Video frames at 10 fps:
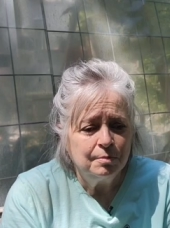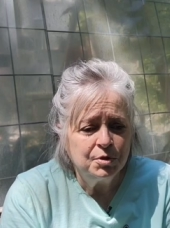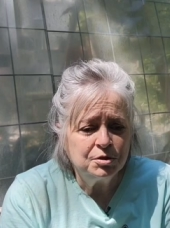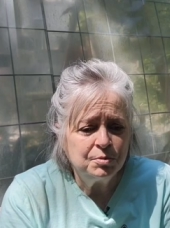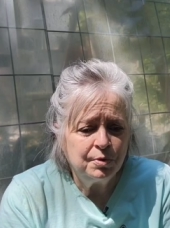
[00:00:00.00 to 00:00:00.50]

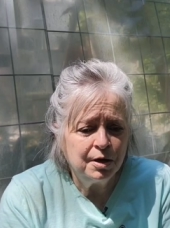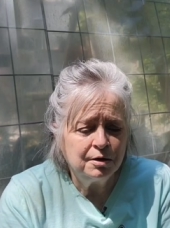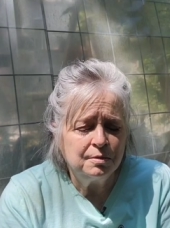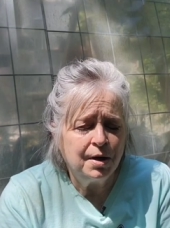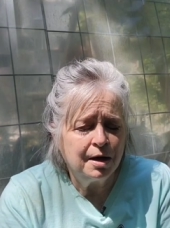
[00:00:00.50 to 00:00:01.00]
Mr.
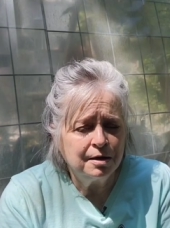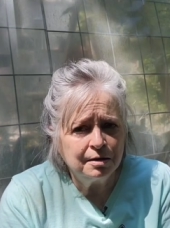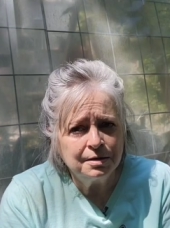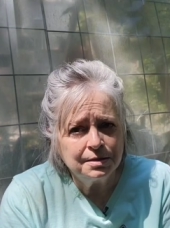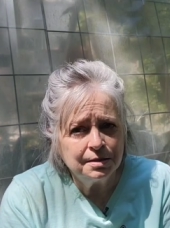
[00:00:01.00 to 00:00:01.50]
Brown and my
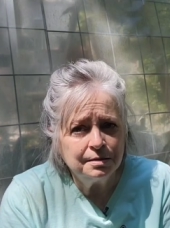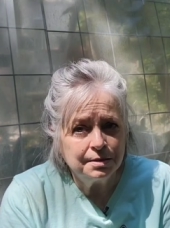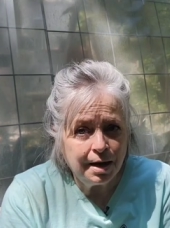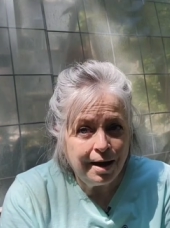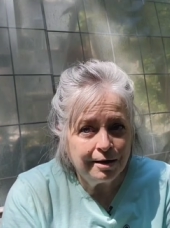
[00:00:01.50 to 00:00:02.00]
youngest
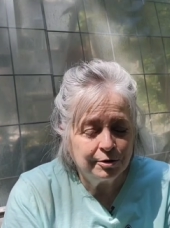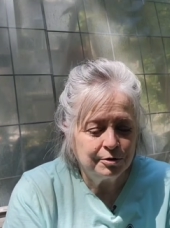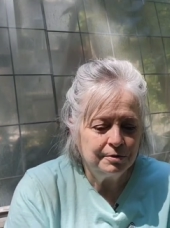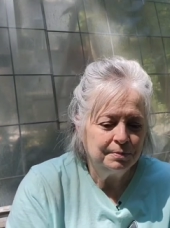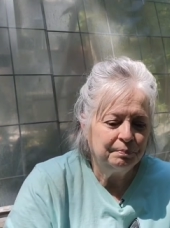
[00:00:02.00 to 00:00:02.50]
son,
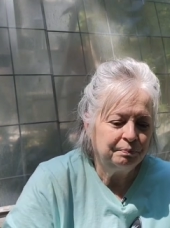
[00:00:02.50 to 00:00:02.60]
Tyler,